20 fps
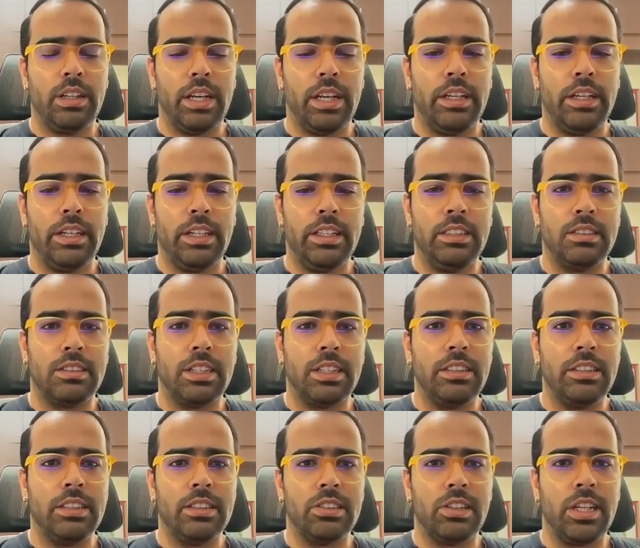and
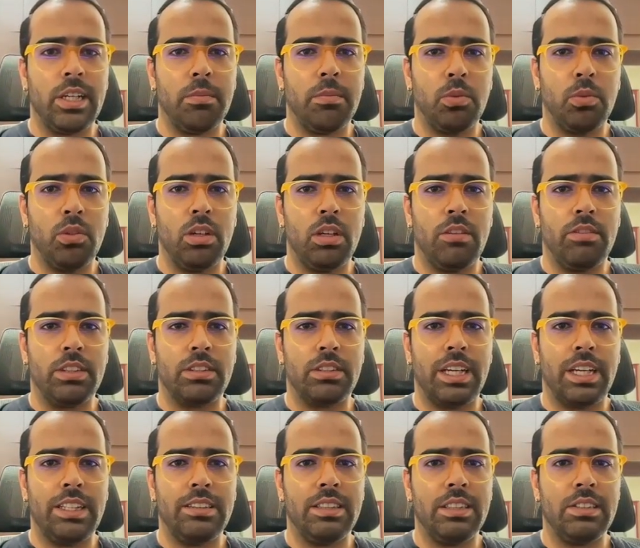inside this thread pool, our
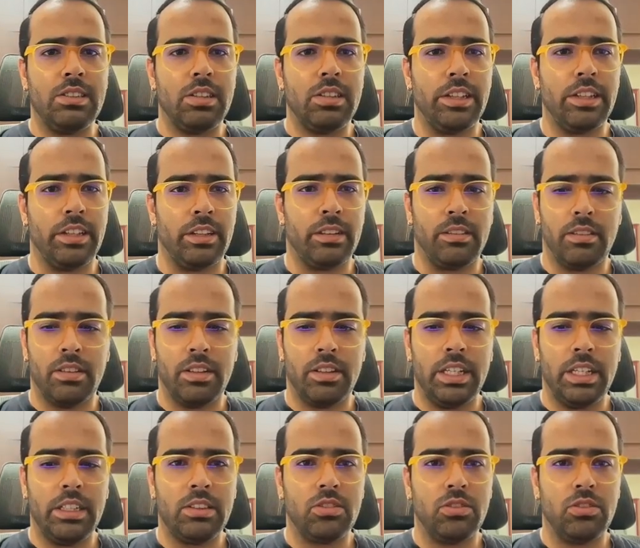size is 3, right?